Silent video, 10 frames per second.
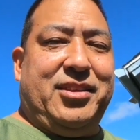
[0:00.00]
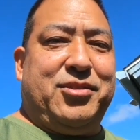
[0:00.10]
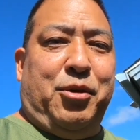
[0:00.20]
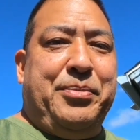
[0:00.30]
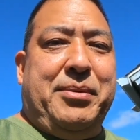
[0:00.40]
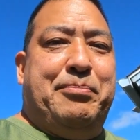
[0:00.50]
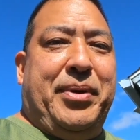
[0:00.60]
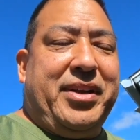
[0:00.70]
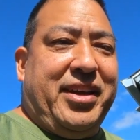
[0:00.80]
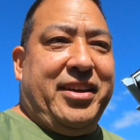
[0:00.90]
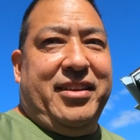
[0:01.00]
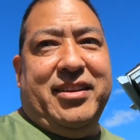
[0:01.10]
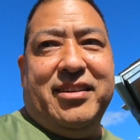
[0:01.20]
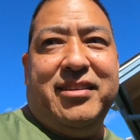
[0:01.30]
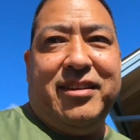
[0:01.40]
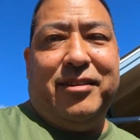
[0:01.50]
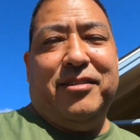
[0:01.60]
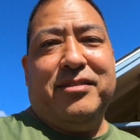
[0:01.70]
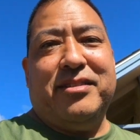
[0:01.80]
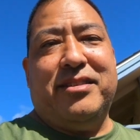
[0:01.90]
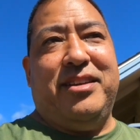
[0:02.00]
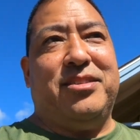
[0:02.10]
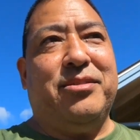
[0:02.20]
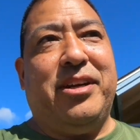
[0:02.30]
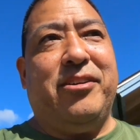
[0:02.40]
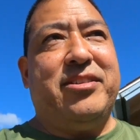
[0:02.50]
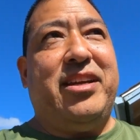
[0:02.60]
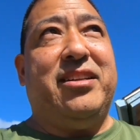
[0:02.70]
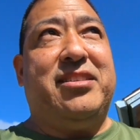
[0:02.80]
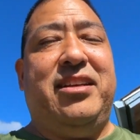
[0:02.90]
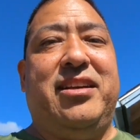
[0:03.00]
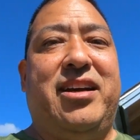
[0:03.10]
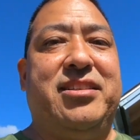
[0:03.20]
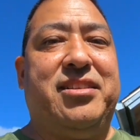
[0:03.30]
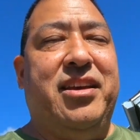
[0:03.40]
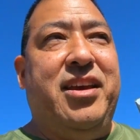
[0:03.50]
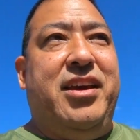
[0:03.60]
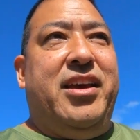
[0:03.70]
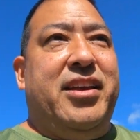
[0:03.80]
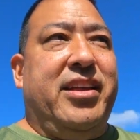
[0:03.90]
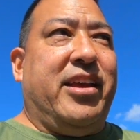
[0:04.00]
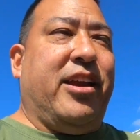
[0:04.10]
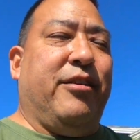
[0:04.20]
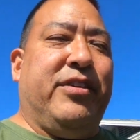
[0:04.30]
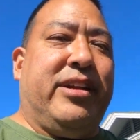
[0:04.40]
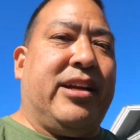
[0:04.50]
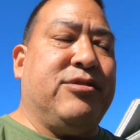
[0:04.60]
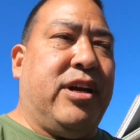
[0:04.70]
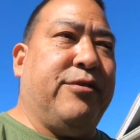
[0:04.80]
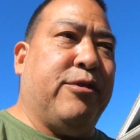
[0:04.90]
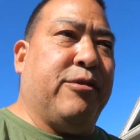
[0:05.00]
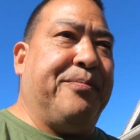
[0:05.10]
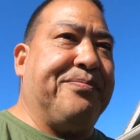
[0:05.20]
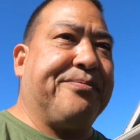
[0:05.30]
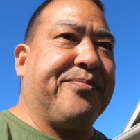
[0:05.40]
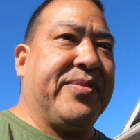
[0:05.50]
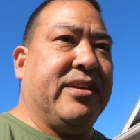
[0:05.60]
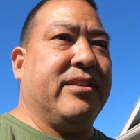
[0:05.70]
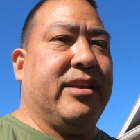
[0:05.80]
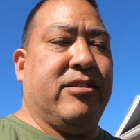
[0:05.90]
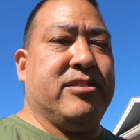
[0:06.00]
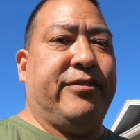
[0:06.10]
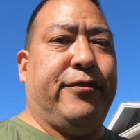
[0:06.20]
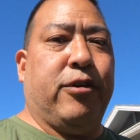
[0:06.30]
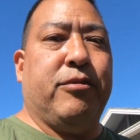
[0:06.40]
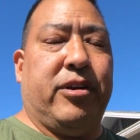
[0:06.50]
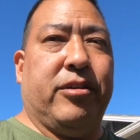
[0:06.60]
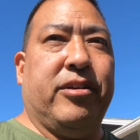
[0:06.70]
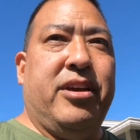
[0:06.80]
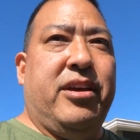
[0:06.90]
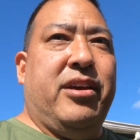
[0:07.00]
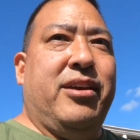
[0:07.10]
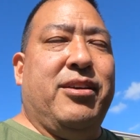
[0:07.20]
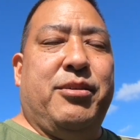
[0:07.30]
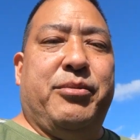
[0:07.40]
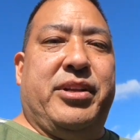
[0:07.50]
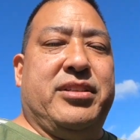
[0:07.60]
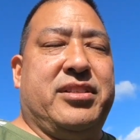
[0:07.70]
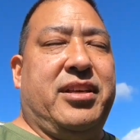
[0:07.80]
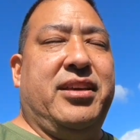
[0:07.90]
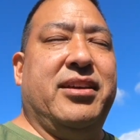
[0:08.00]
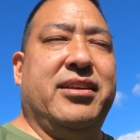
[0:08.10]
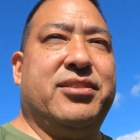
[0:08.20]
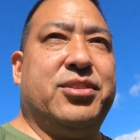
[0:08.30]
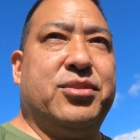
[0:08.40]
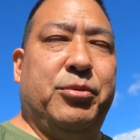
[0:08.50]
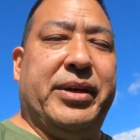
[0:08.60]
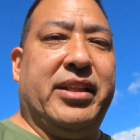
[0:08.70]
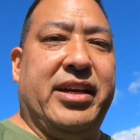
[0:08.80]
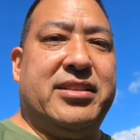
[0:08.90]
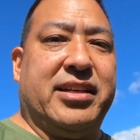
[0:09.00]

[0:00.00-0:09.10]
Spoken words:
Don't be a butthead. You know, it's so irritating seeing guys. Every night I drive home, there is a 4Runner with his stupid lights.